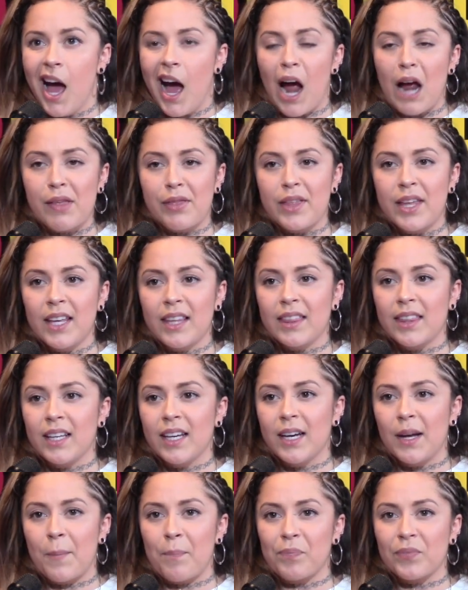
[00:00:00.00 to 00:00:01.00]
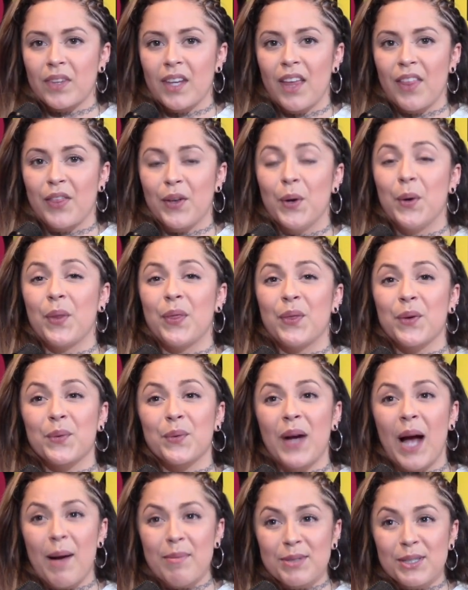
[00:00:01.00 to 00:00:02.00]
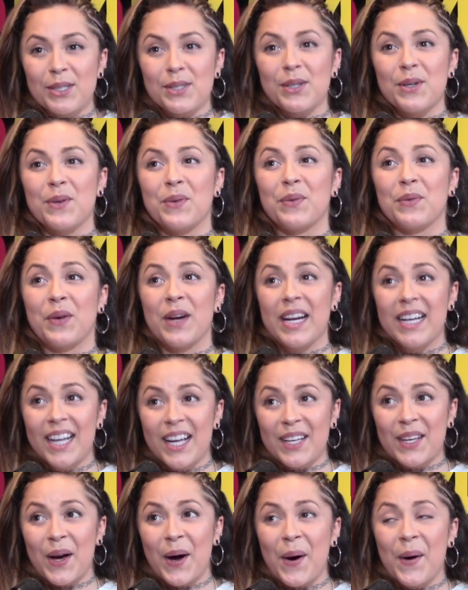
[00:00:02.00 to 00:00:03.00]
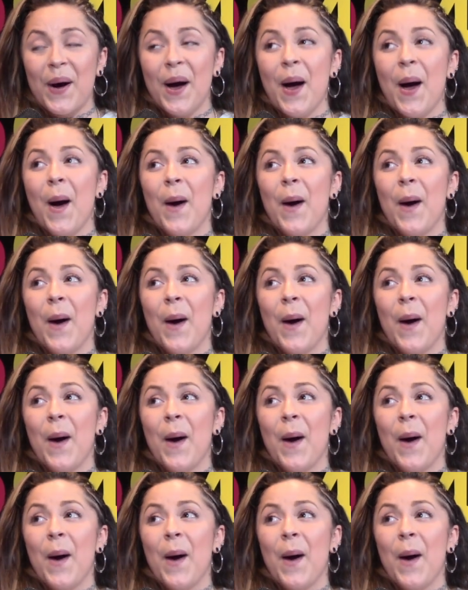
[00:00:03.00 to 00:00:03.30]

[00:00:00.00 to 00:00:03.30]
I think the Raptors arena,